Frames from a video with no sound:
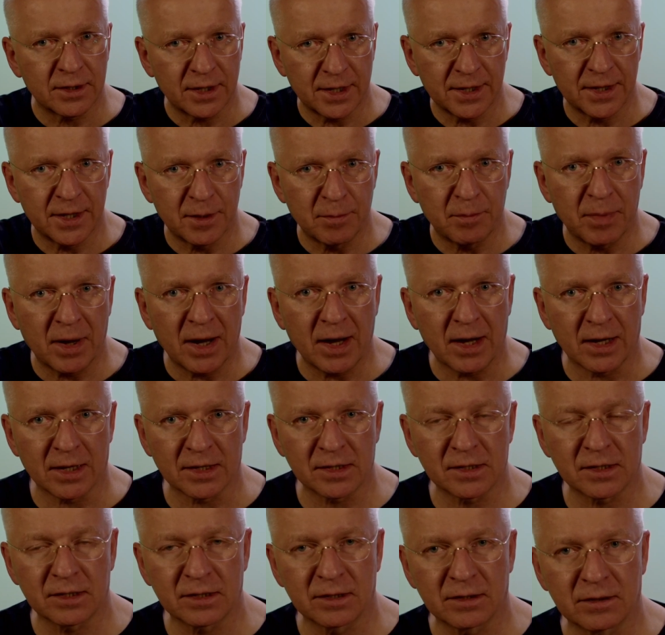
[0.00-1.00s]
in the
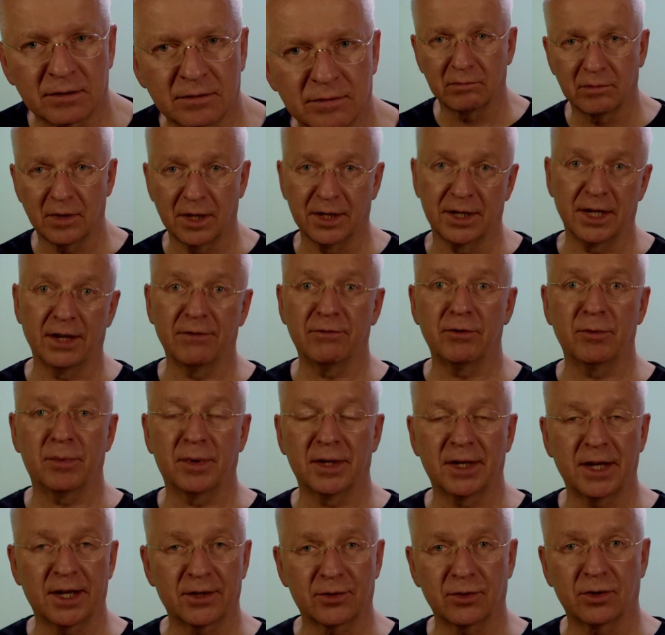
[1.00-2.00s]
past. And
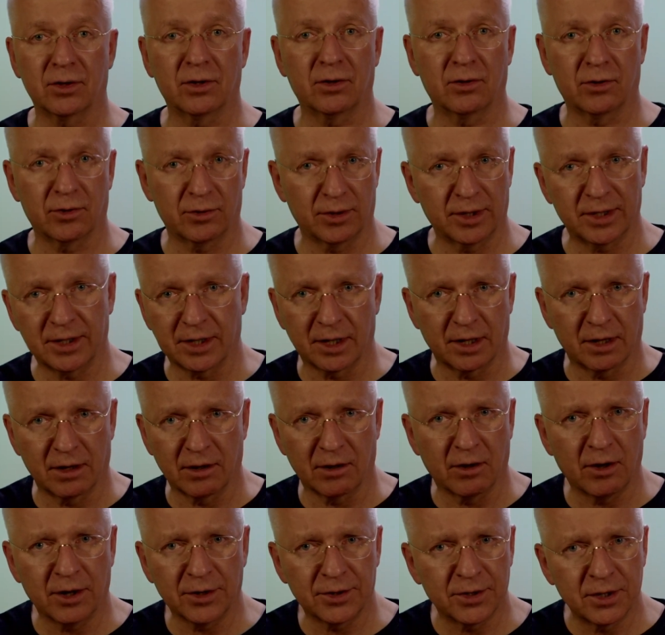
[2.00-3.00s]
everybody had already a
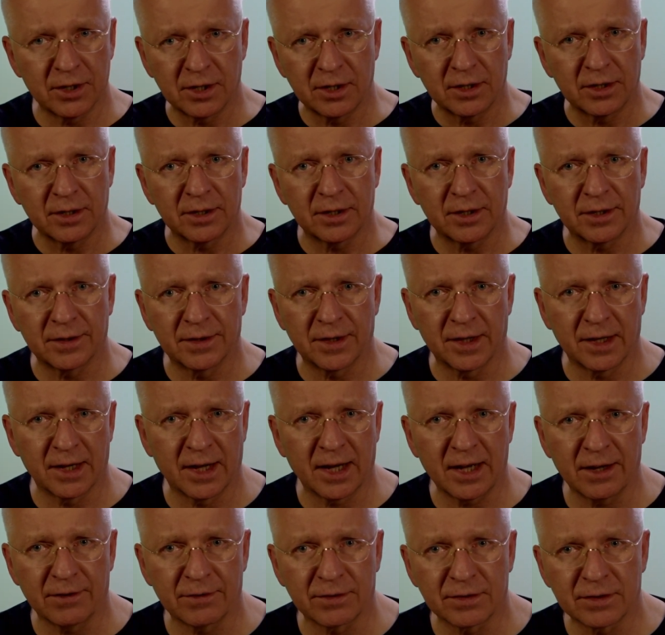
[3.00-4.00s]
lot in their
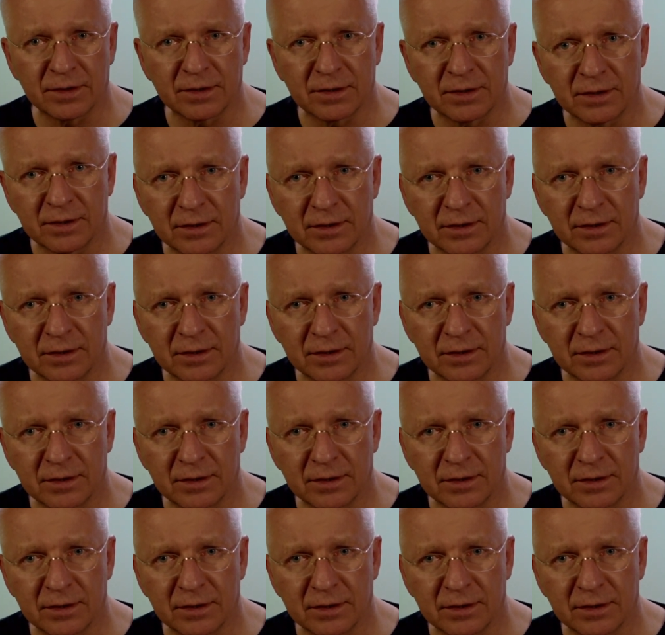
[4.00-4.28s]
lives.